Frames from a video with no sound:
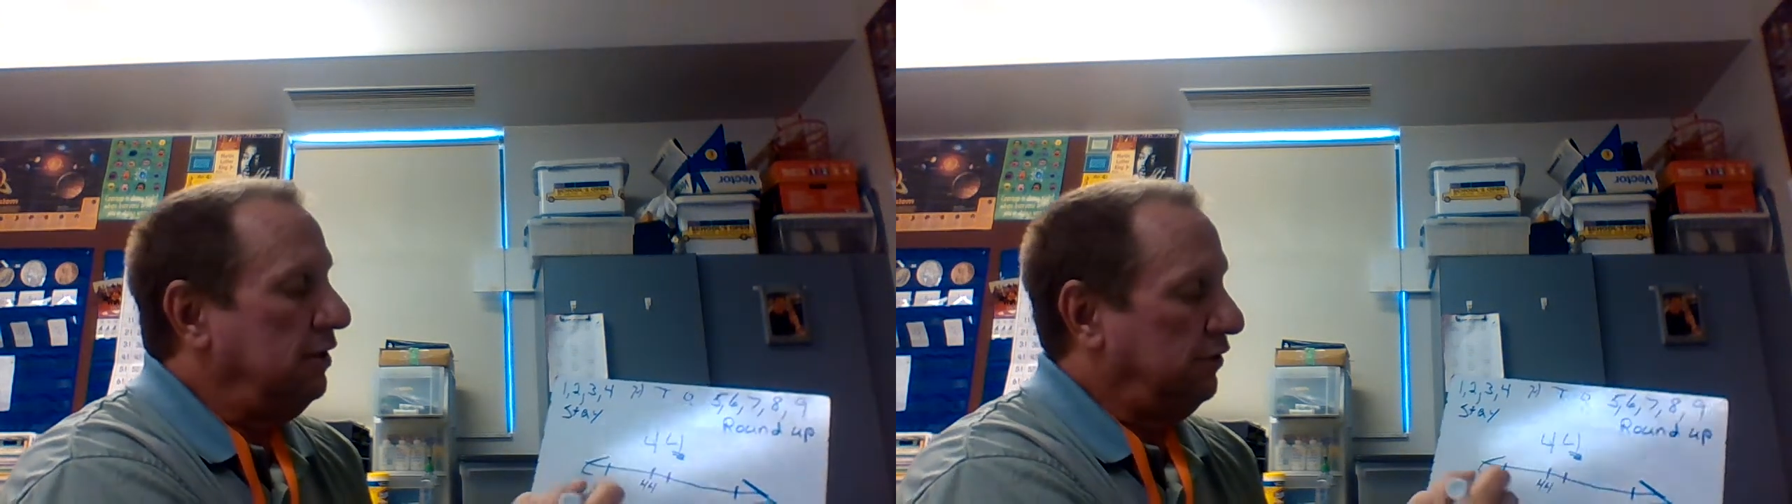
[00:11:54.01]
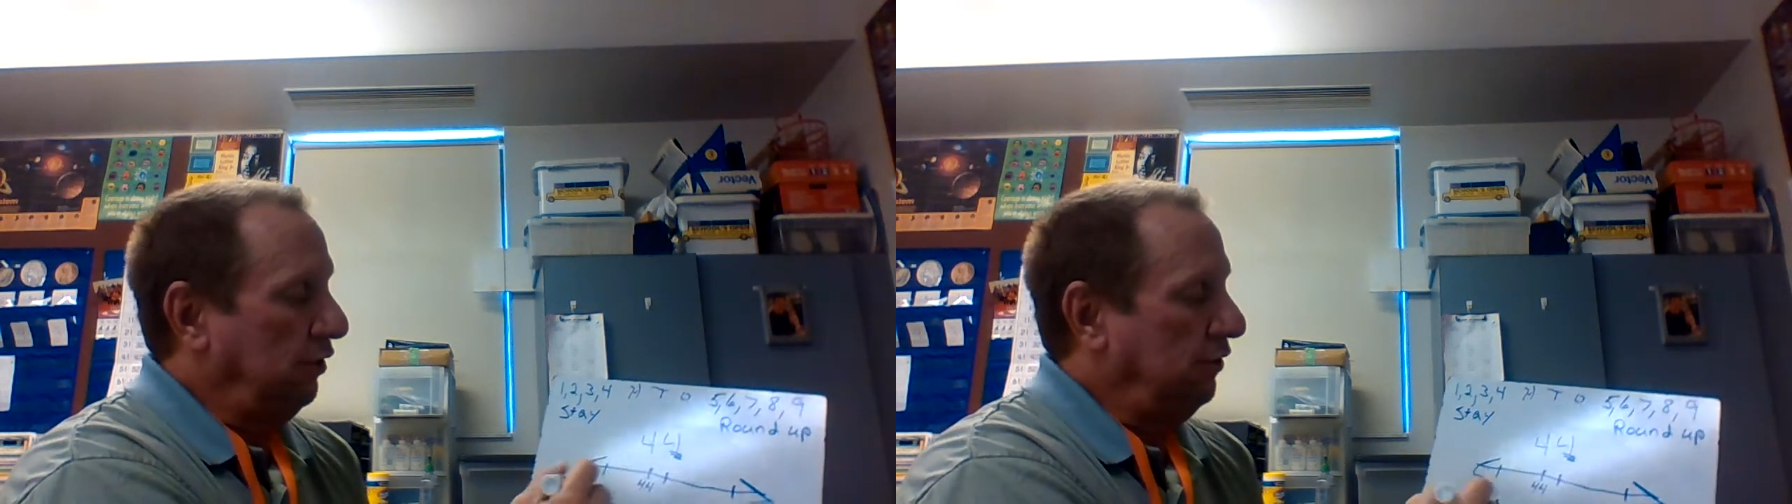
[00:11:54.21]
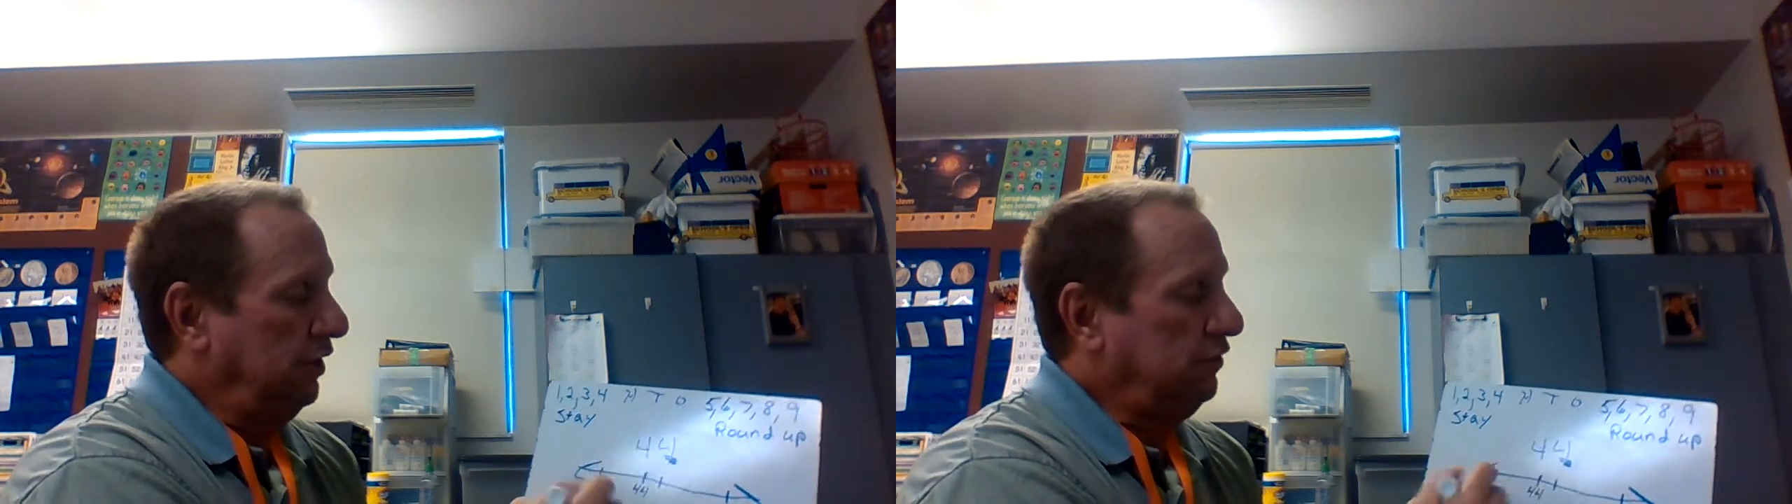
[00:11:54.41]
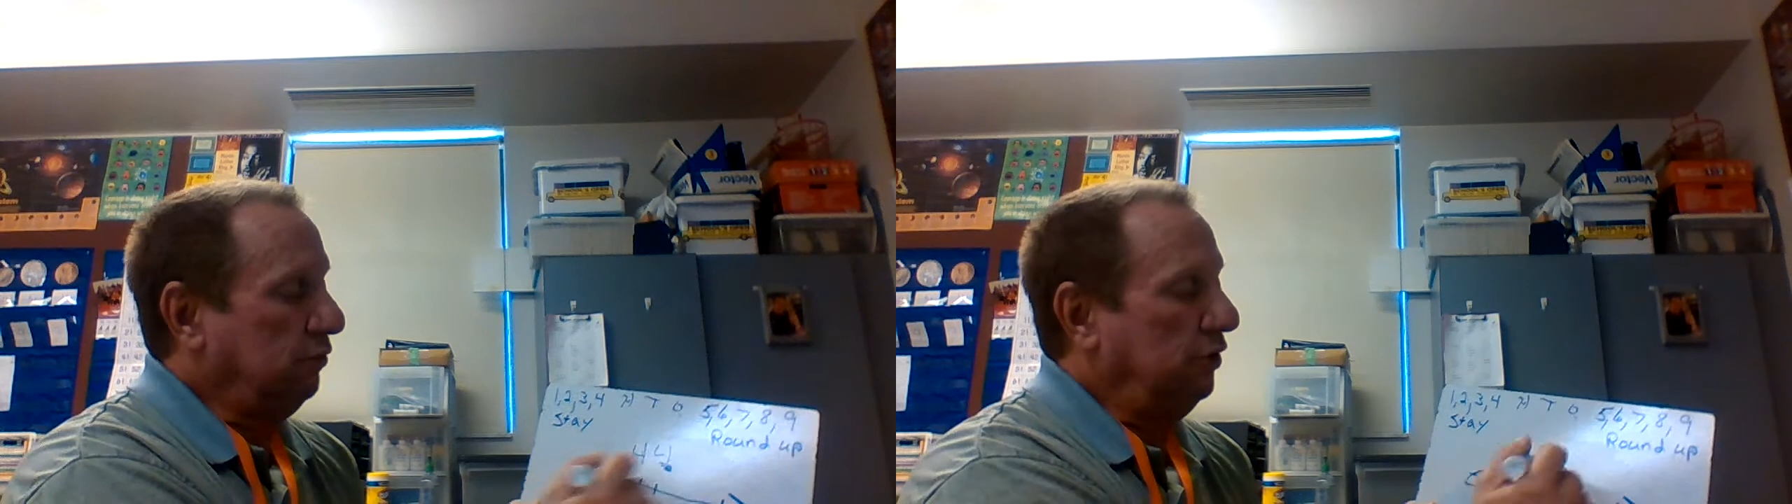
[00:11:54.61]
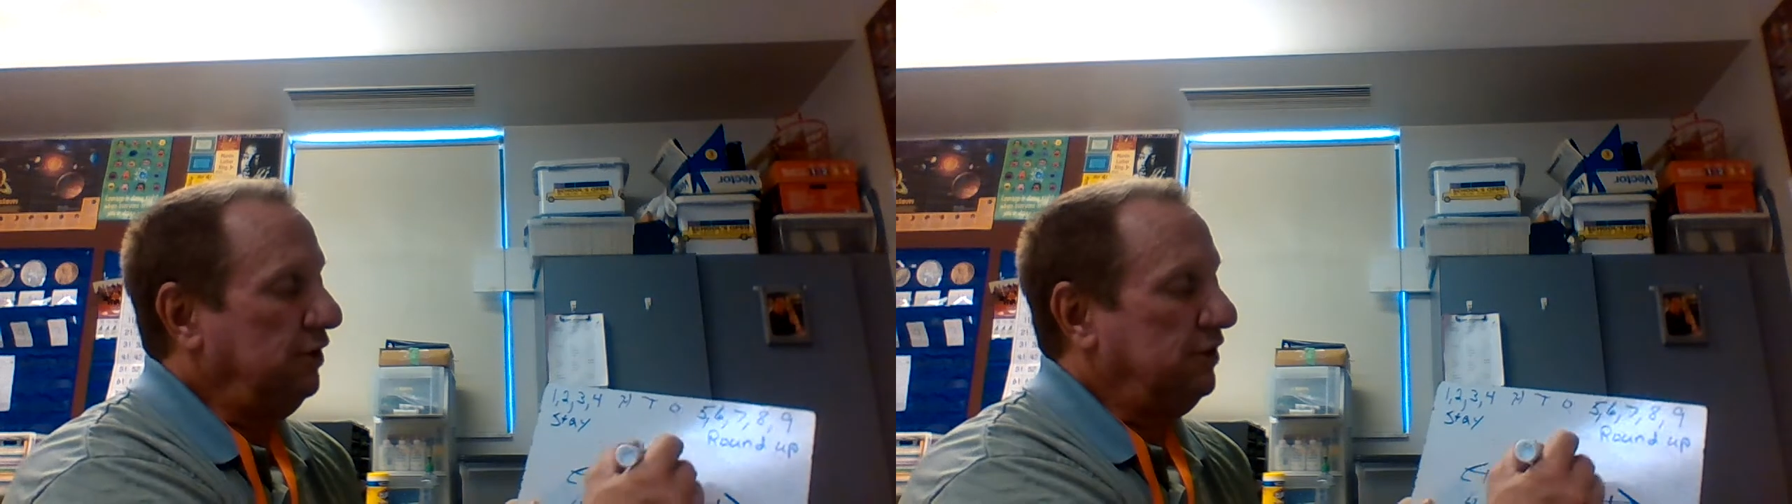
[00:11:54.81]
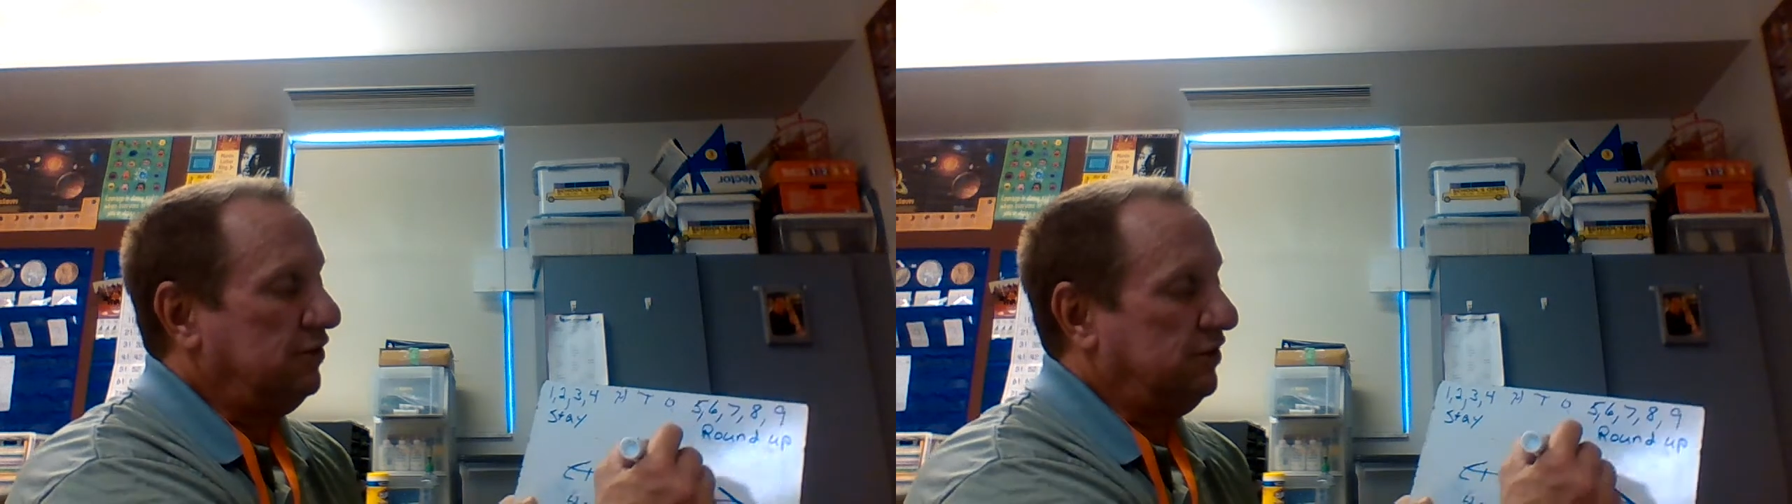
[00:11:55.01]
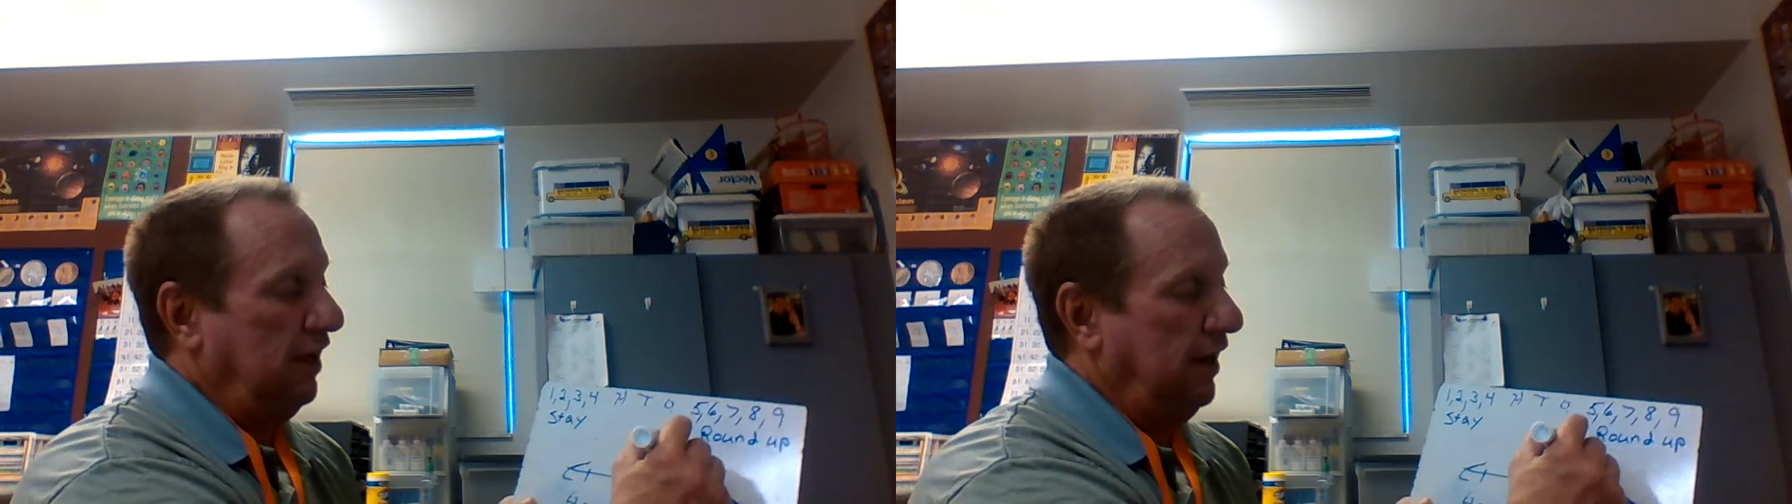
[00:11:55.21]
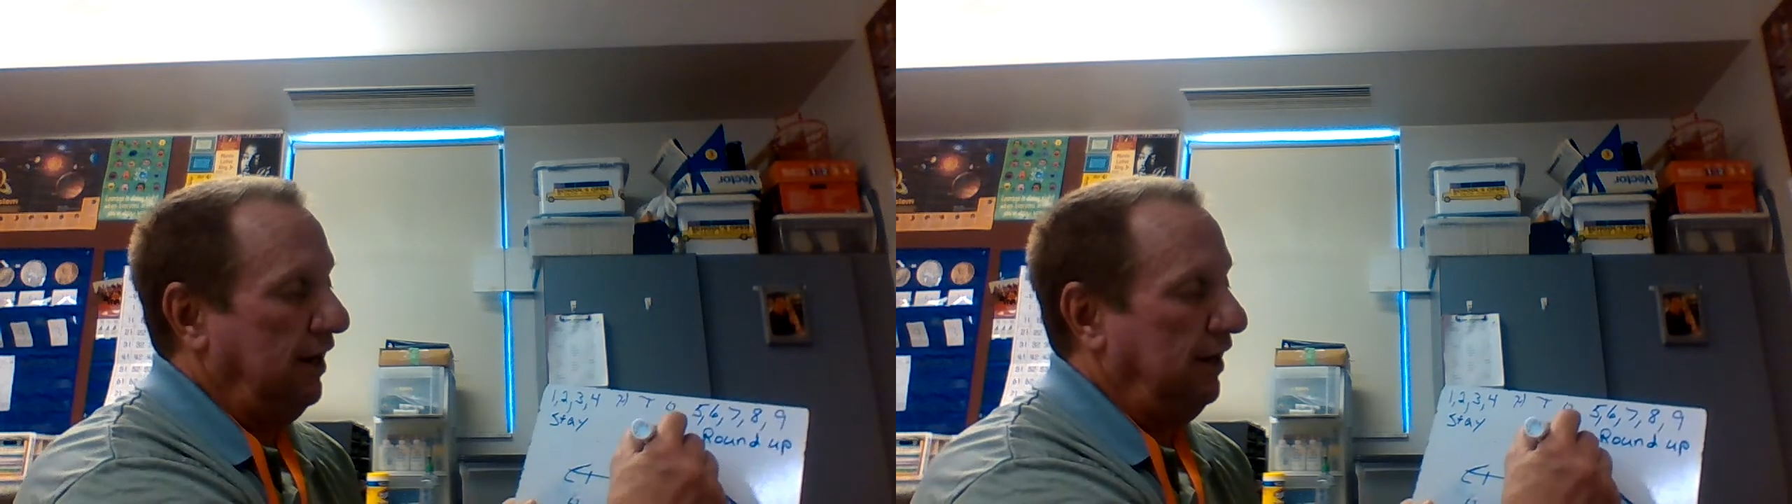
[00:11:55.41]
So this one
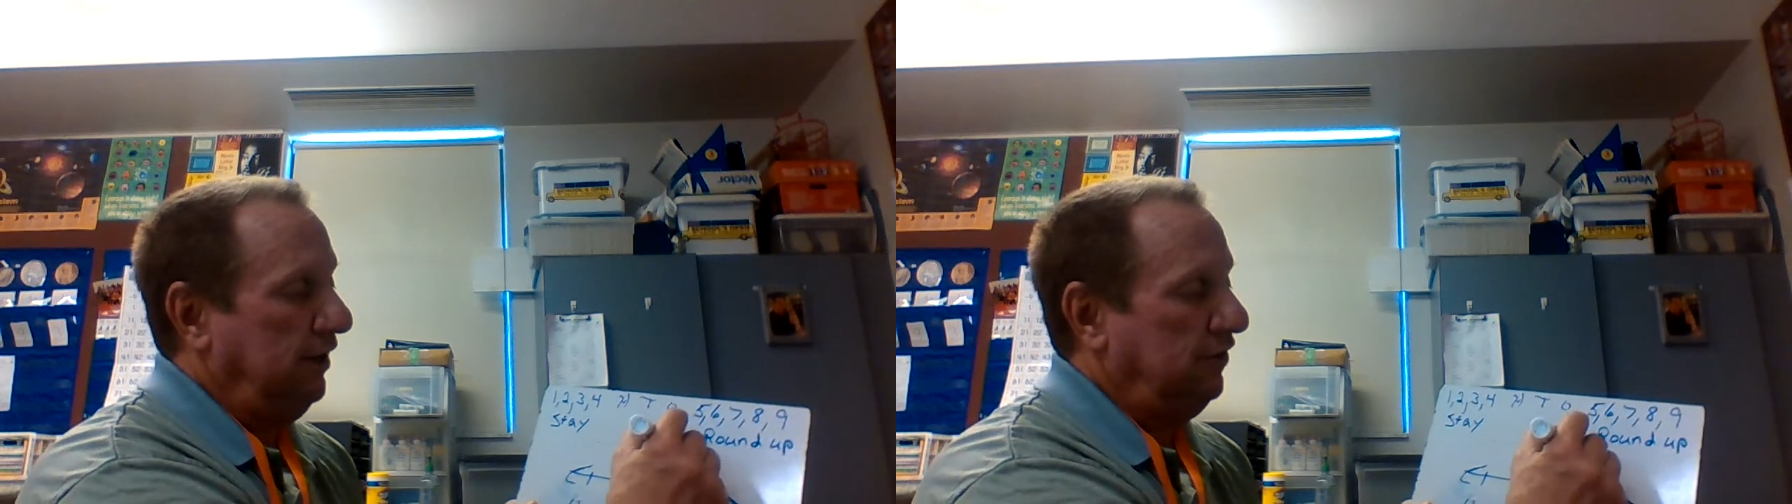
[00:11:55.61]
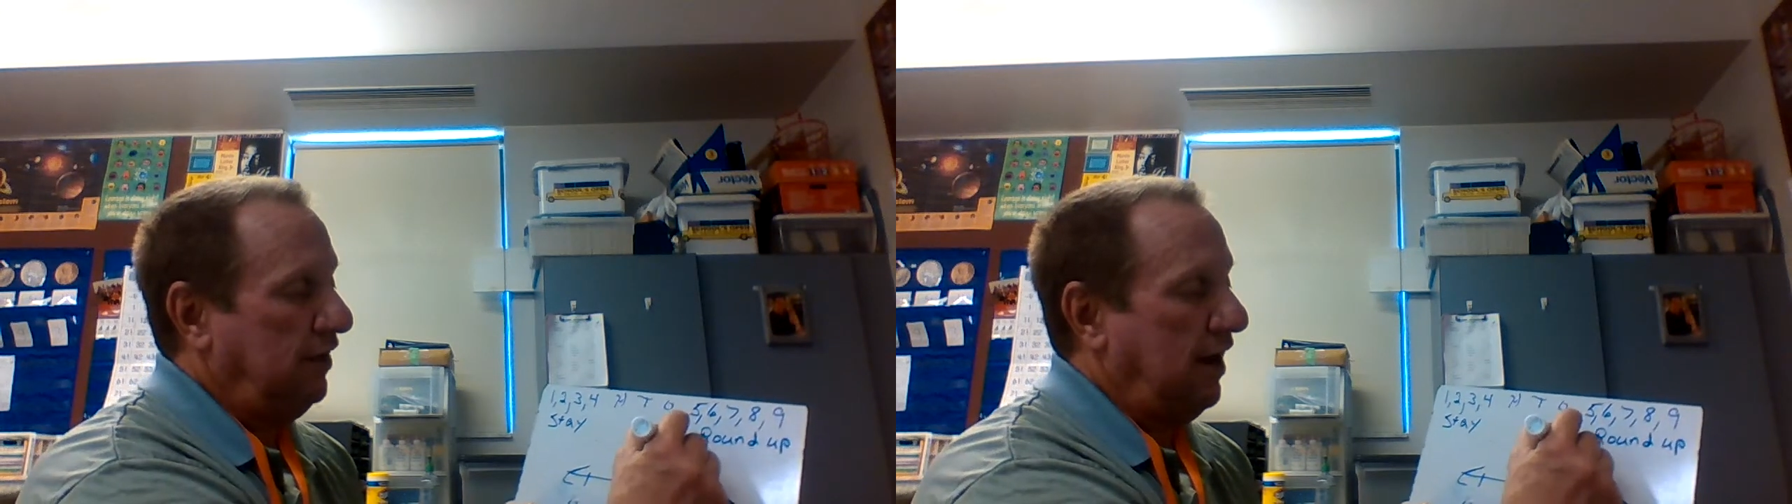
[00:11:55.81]
stays